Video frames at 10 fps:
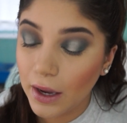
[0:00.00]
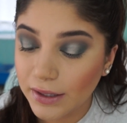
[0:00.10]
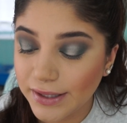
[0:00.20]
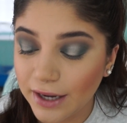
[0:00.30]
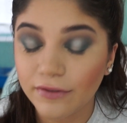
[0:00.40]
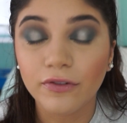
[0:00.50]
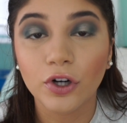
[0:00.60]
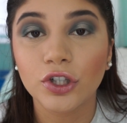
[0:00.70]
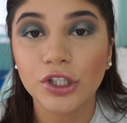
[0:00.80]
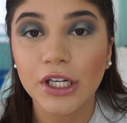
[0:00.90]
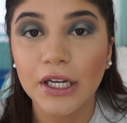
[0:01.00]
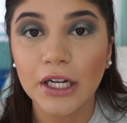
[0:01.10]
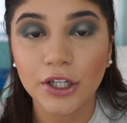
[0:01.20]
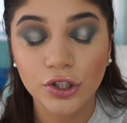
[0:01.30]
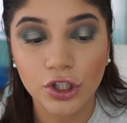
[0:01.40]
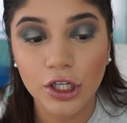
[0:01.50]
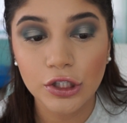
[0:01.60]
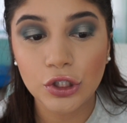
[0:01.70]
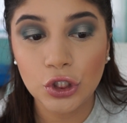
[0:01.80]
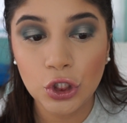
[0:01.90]
And Diversion,
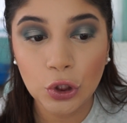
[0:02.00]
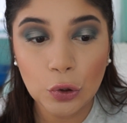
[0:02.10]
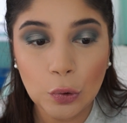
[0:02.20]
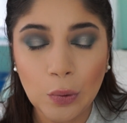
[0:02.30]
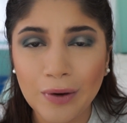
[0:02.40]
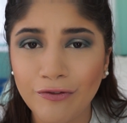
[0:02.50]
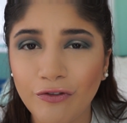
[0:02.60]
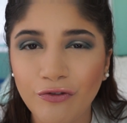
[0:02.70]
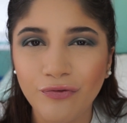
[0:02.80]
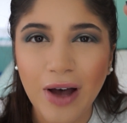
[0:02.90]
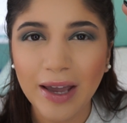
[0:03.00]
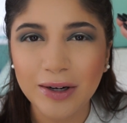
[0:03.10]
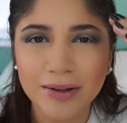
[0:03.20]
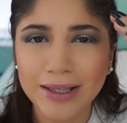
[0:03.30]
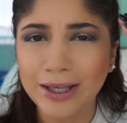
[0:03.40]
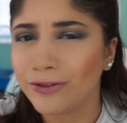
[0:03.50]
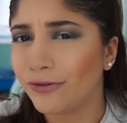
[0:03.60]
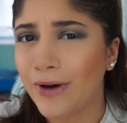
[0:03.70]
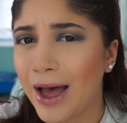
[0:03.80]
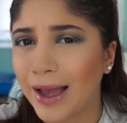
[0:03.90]
just to finally
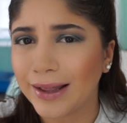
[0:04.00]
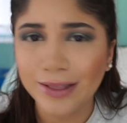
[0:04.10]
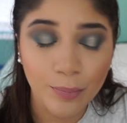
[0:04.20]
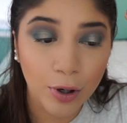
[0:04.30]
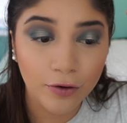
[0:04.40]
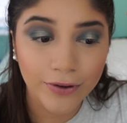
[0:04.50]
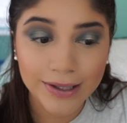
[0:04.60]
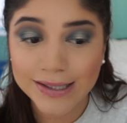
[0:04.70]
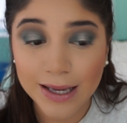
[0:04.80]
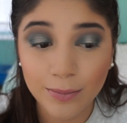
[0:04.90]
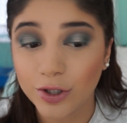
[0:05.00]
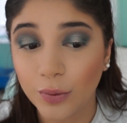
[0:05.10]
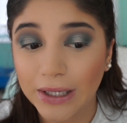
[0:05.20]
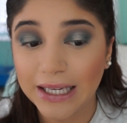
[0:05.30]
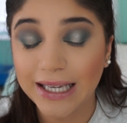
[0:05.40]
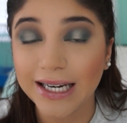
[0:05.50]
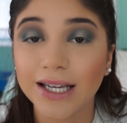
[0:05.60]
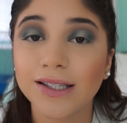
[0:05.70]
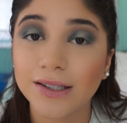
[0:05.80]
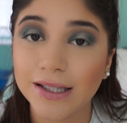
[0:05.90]
find the perfect in between
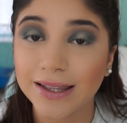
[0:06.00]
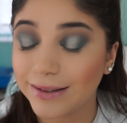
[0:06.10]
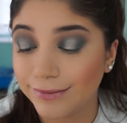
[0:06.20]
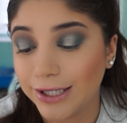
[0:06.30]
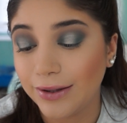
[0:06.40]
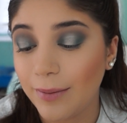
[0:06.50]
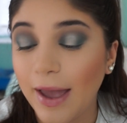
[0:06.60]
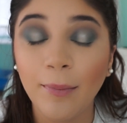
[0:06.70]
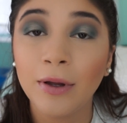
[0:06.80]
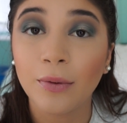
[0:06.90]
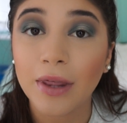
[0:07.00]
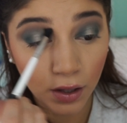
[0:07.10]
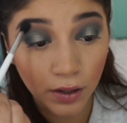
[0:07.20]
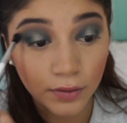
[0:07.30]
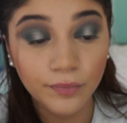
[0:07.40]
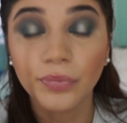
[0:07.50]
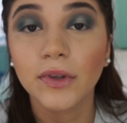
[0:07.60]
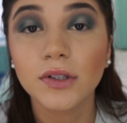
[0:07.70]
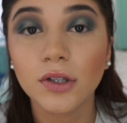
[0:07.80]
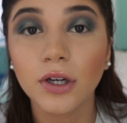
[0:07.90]
until I'm happy it.
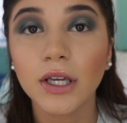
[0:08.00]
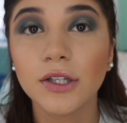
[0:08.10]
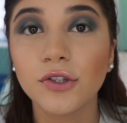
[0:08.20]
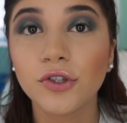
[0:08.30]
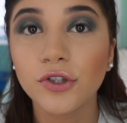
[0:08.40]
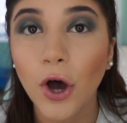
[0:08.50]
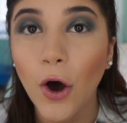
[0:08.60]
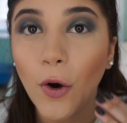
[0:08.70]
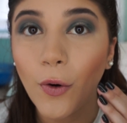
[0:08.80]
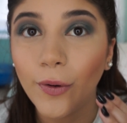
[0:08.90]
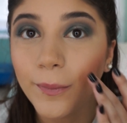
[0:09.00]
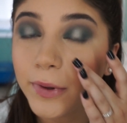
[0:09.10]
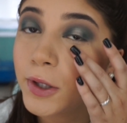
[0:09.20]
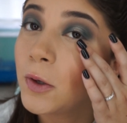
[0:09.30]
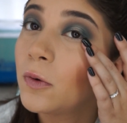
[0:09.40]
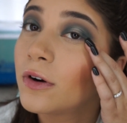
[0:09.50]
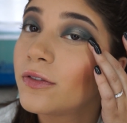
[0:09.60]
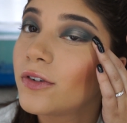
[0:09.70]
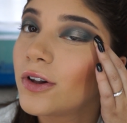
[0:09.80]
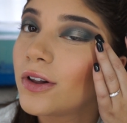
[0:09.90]
This look is so
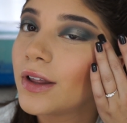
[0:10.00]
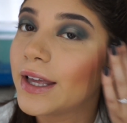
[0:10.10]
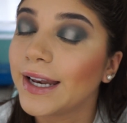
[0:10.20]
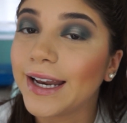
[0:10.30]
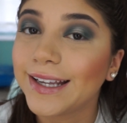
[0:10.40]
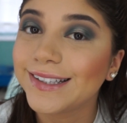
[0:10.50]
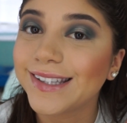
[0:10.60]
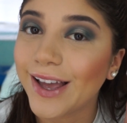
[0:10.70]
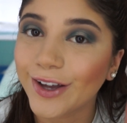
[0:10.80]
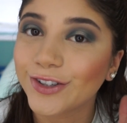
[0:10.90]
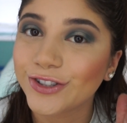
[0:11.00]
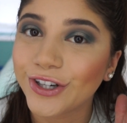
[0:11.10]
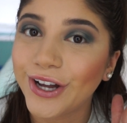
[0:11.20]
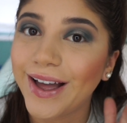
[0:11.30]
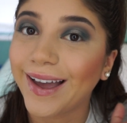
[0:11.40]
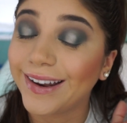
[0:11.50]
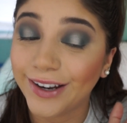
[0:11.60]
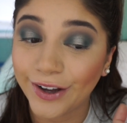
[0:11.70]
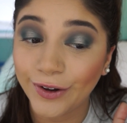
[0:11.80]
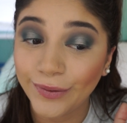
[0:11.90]
beautiful. It is extra, I
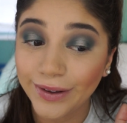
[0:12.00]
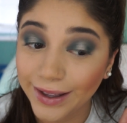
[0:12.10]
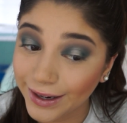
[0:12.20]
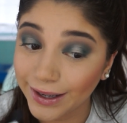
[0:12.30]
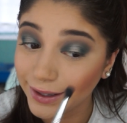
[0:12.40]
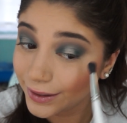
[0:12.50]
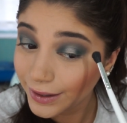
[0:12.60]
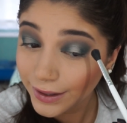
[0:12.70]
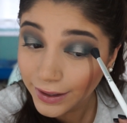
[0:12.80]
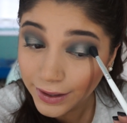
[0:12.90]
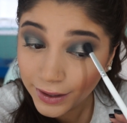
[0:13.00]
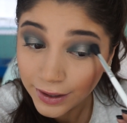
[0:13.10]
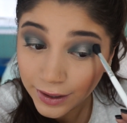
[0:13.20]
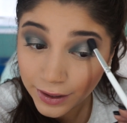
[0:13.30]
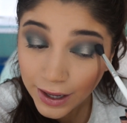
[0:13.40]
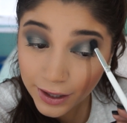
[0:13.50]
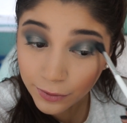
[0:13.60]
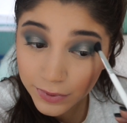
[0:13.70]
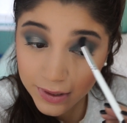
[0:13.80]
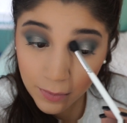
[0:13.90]
know, and I kind
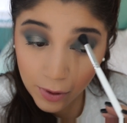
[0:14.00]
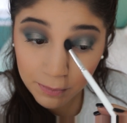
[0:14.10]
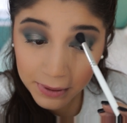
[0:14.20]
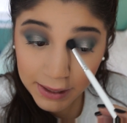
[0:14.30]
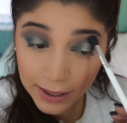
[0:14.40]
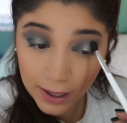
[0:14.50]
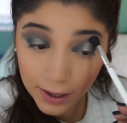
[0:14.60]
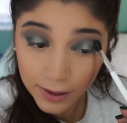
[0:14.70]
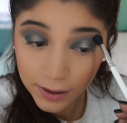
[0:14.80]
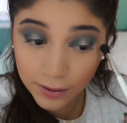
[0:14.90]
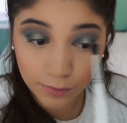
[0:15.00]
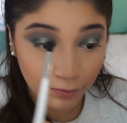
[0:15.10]
of resemble a peacock.